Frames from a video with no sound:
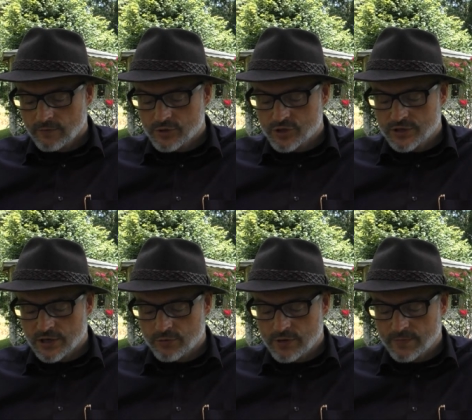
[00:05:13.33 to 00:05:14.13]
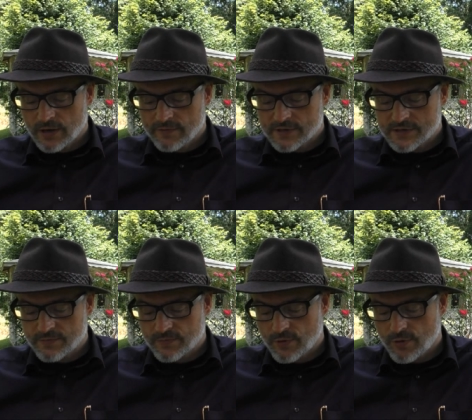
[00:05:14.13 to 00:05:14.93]
Virginia Cream
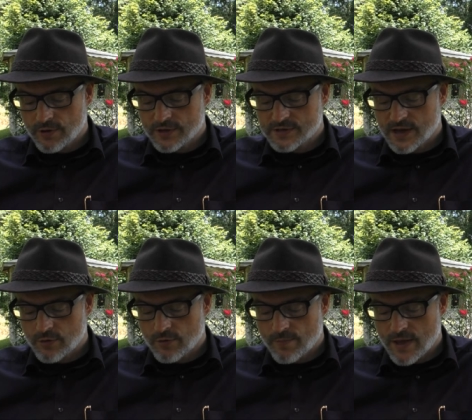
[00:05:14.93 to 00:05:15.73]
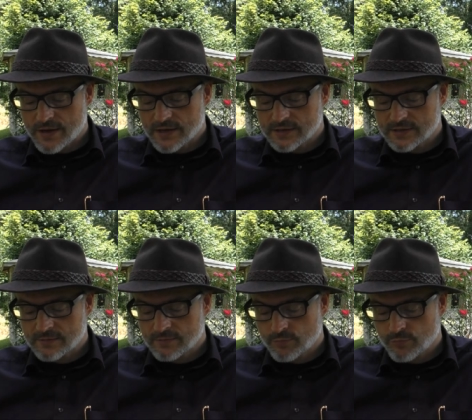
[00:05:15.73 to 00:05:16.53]
delivers on its aromatic
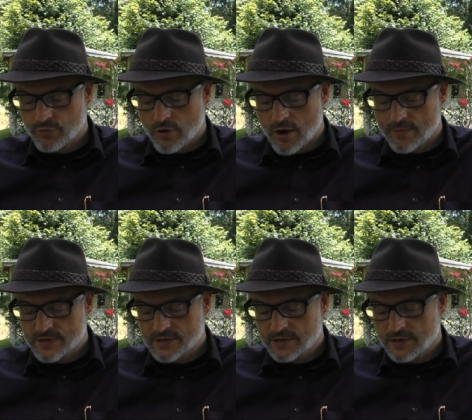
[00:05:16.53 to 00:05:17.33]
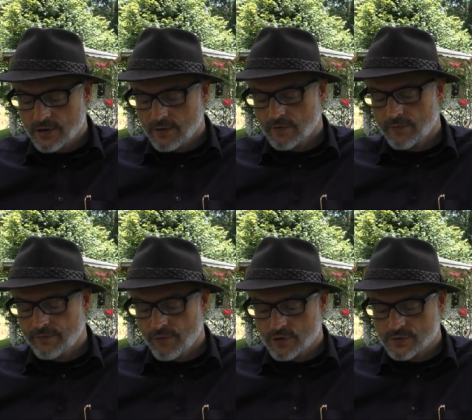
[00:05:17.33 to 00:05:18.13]
promise from
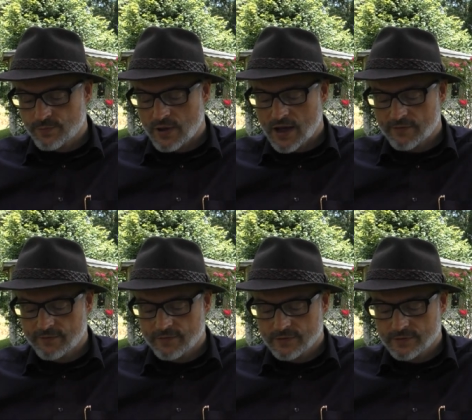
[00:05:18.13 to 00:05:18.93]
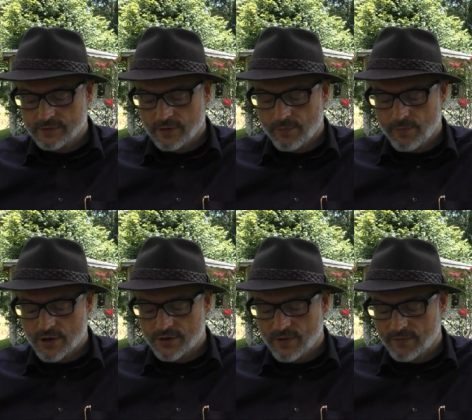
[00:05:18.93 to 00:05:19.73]
first puff to the
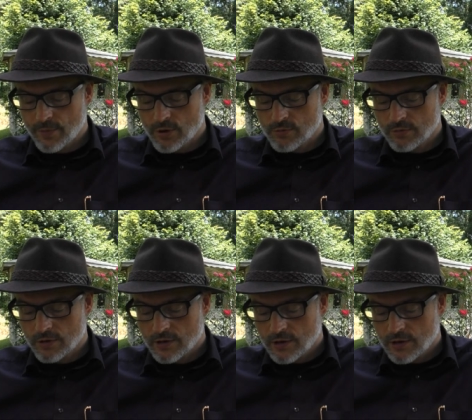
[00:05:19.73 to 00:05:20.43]
bottom of the bowl,